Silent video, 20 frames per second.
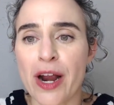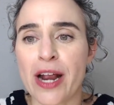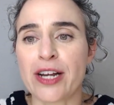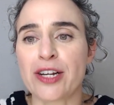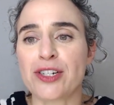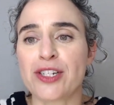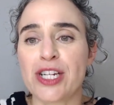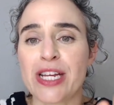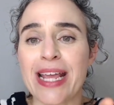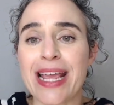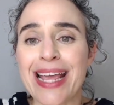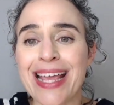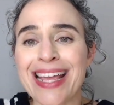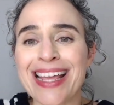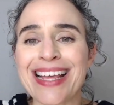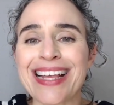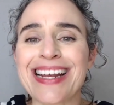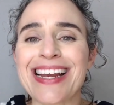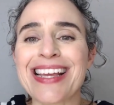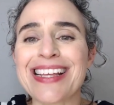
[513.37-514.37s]
energy
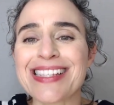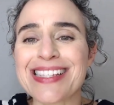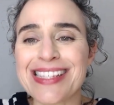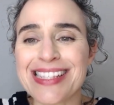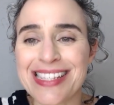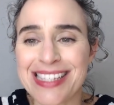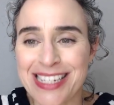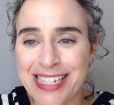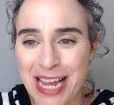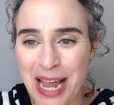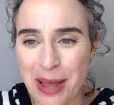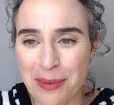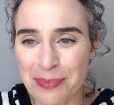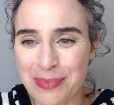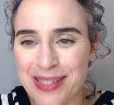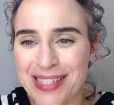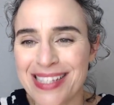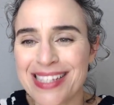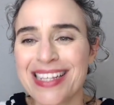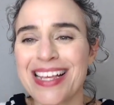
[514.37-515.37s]
in
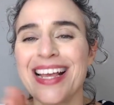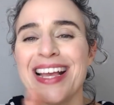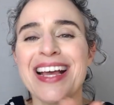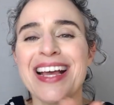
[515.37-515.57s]
steps.